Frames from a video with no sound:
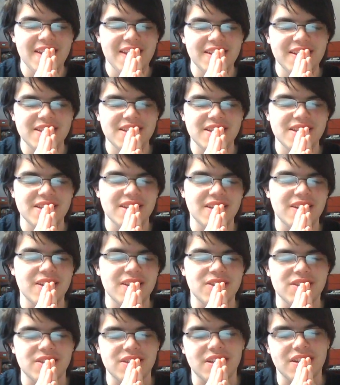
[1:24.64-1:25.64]
this is an
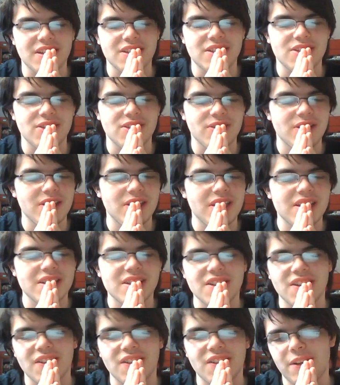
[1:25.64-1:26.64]
interesting story.
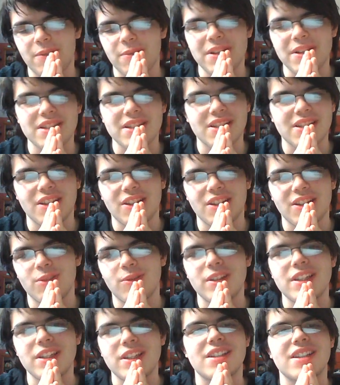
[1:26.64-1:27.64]
So I went to
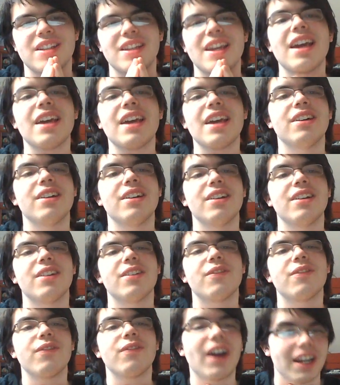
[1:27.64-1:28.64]
Louisiana,
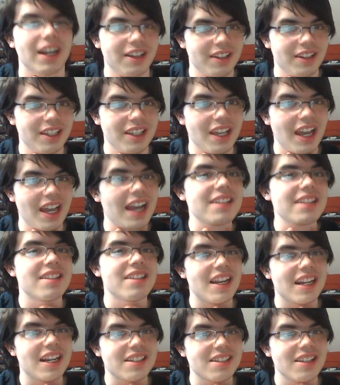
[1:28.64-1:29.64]
finally. I
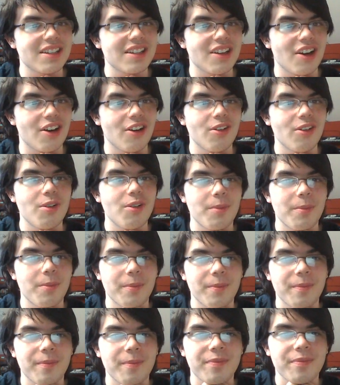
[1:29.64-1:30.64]
did actually go
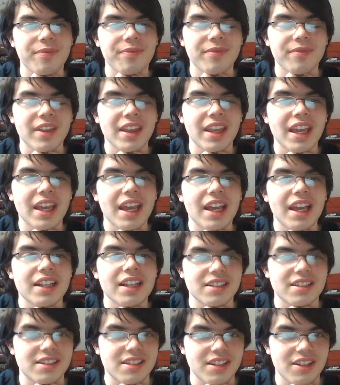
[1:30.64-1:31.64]

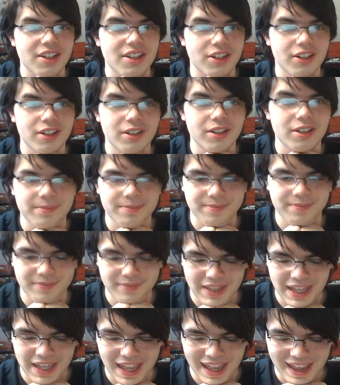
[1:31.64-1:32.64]
to see her,
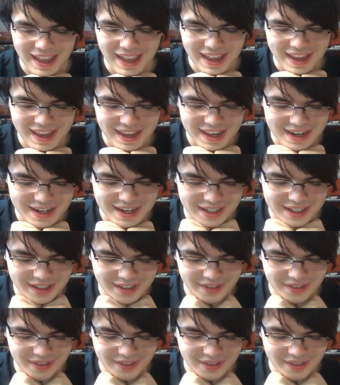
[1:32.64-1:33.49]
and